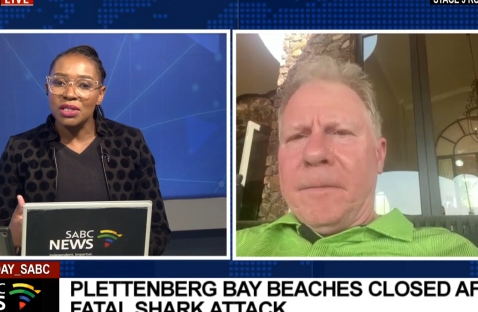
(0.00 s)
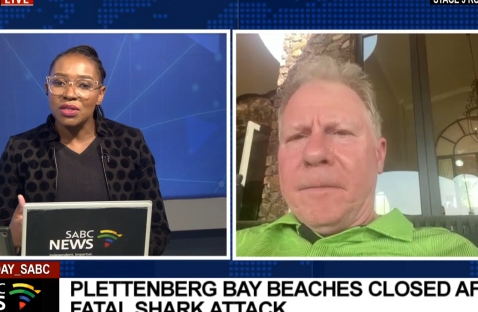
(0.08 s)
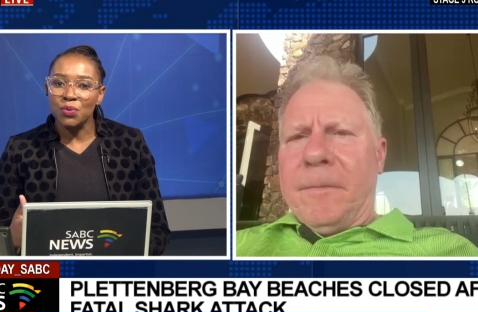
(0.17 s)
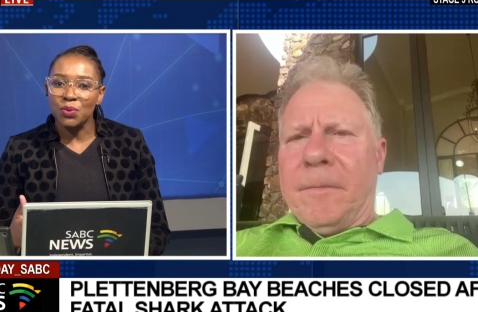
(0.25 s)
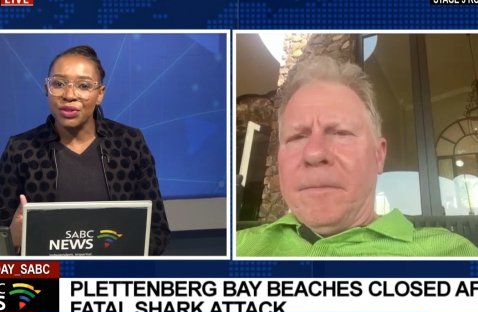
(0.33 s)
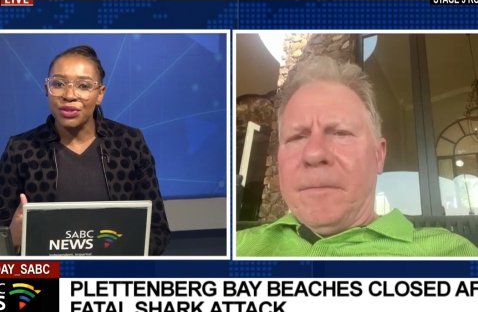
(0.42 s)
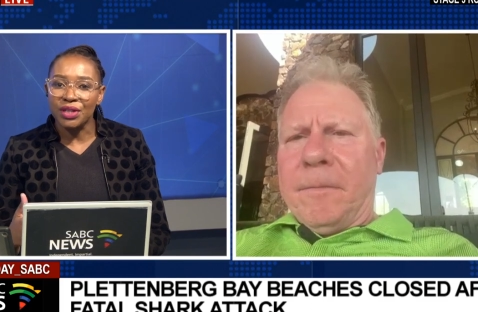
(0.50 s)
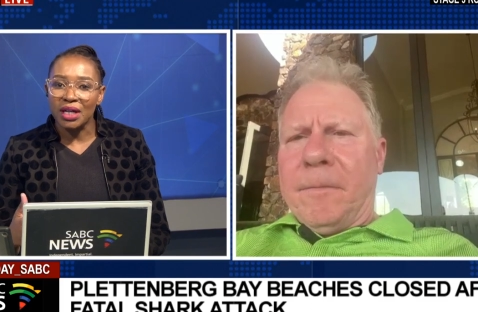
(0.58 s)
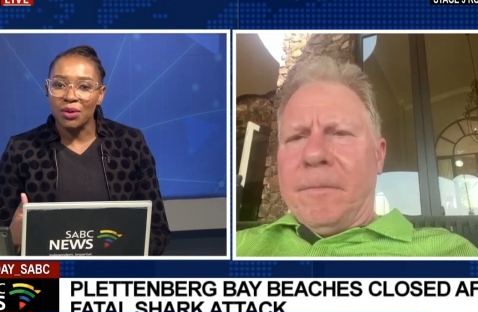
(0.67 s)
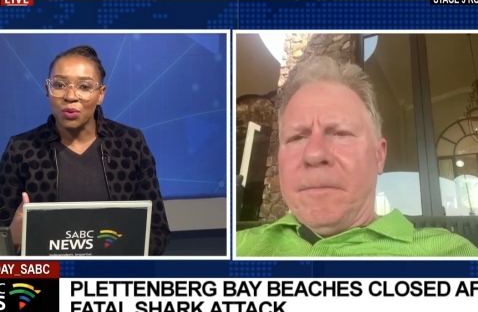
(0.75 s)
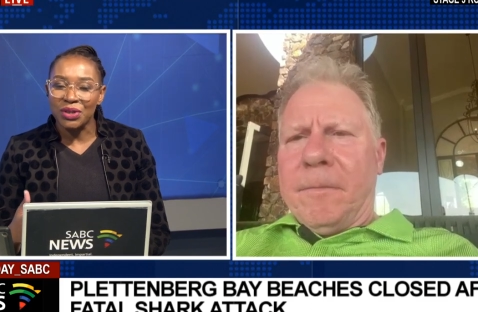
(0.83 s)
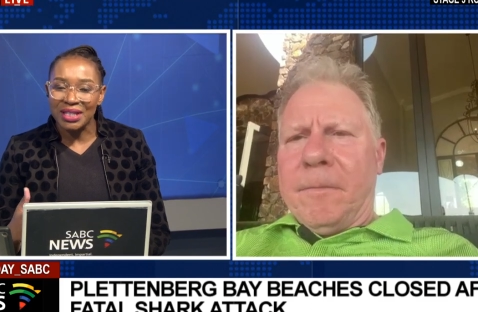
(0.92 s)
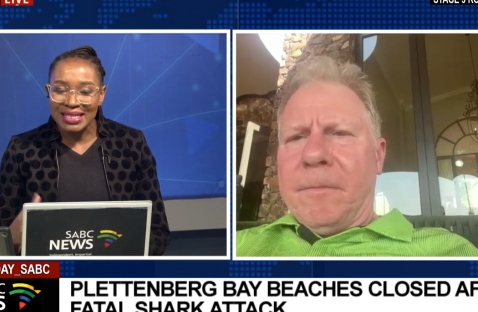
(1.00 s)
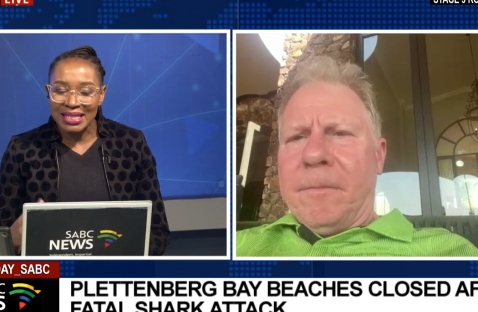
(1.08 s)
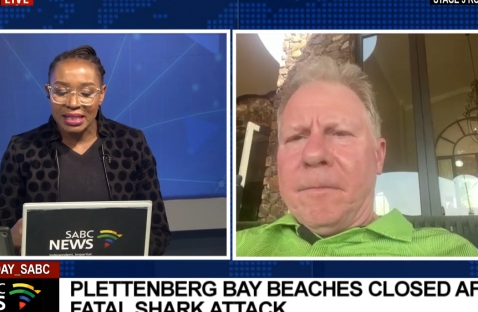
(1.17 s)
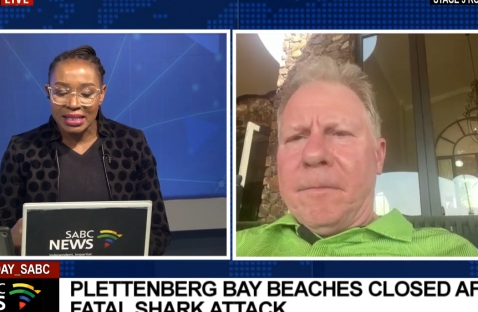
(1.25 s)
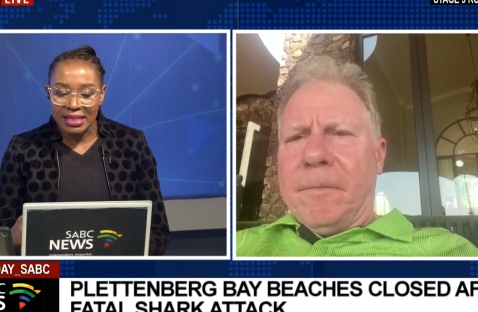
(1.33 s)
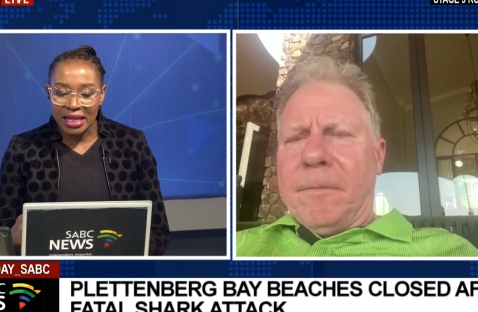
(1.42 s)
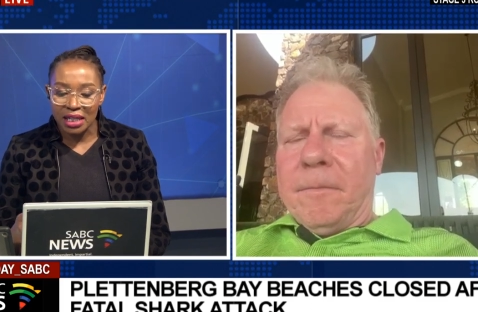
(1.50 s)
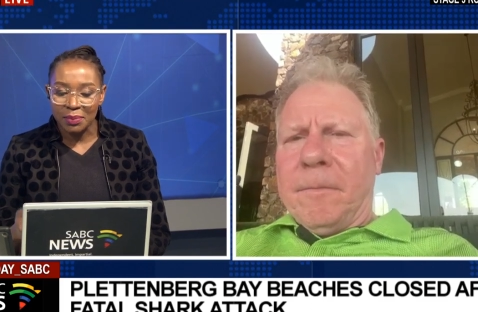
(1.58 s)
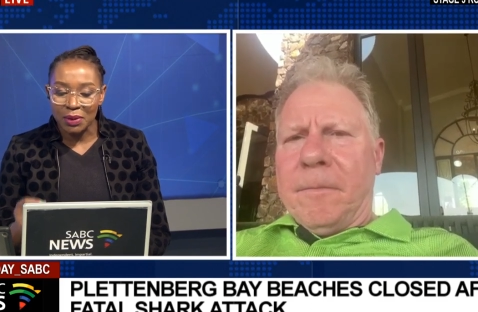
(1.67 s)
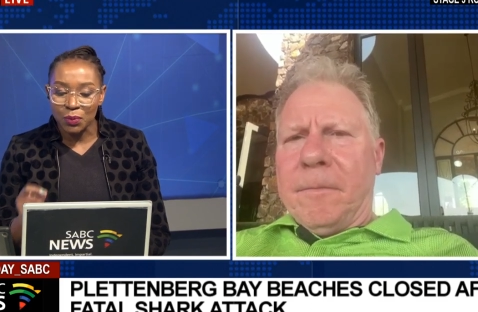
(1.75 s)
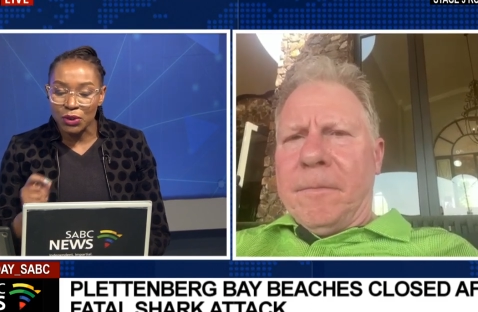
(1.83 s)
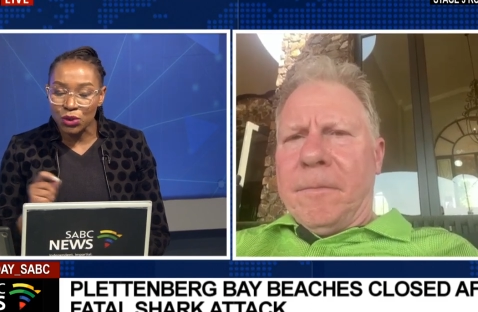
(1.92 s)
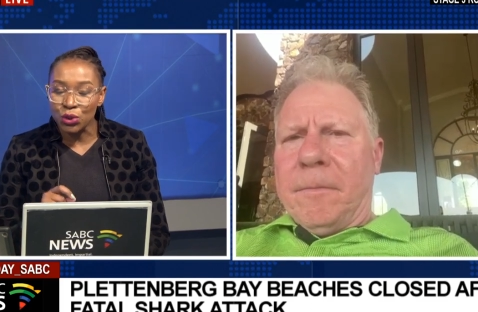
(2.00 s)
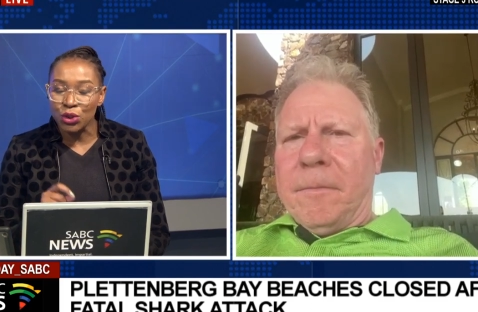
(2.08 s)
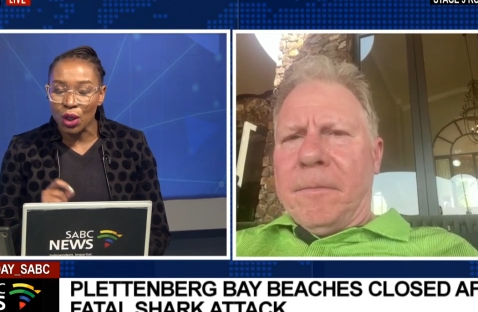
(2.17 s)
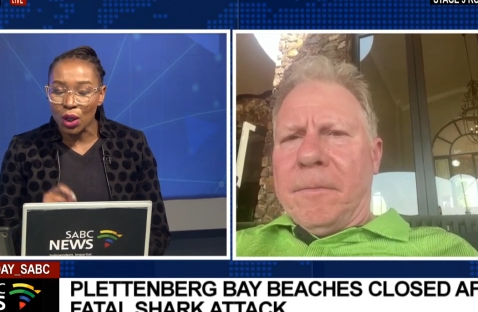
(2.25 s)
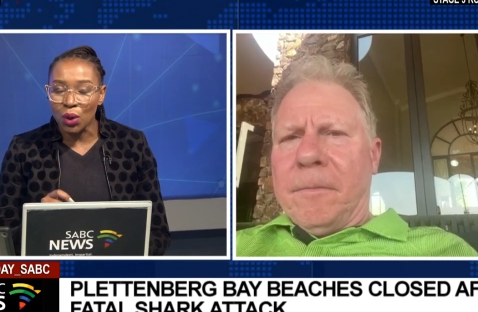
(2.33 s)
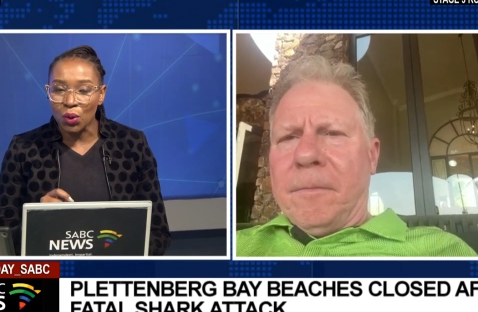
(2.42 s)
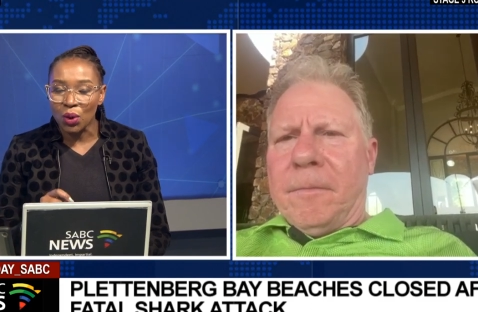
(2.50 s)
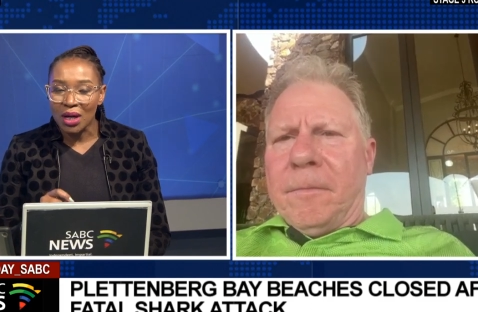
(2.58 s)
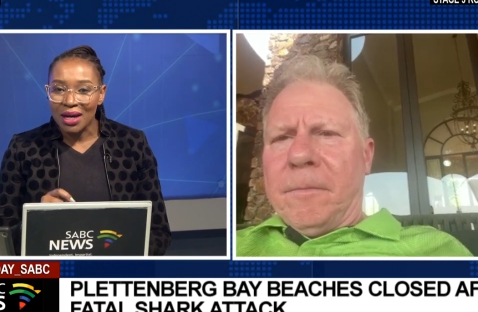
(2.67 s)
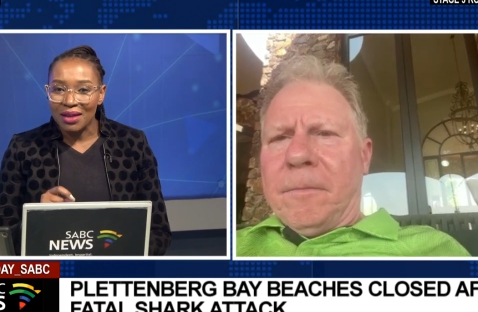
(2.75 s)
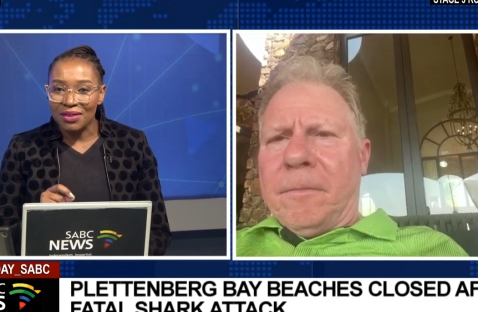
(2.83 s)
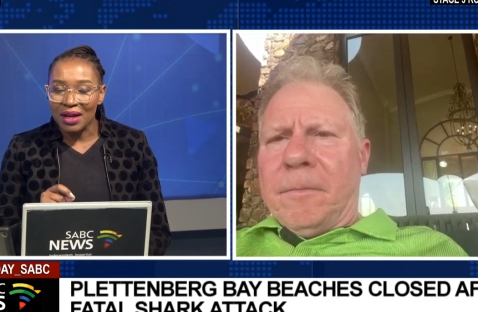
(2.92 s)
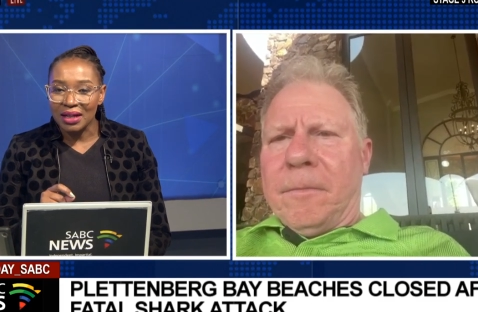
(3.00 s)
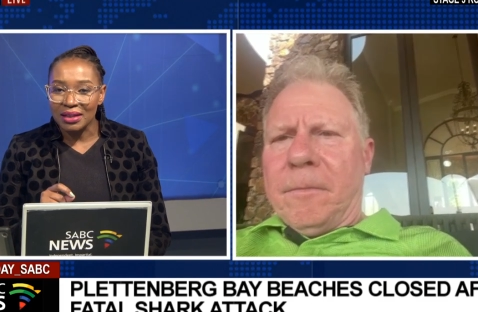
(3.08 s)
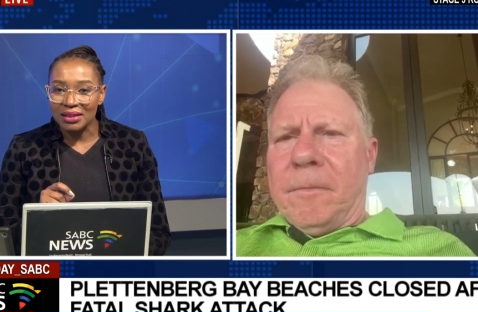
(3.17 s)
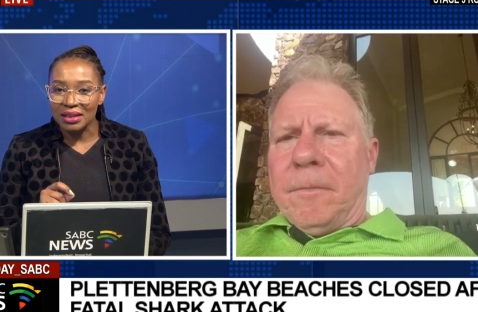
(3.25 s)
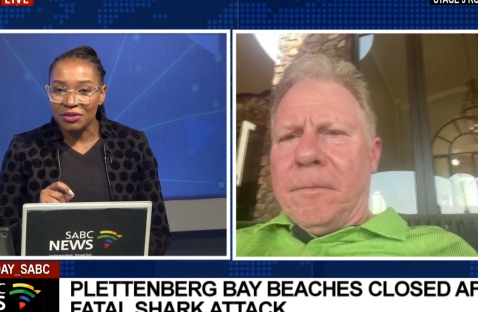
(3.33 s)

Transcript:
Speaker 1: us with uh, with this understanding, but we do know that,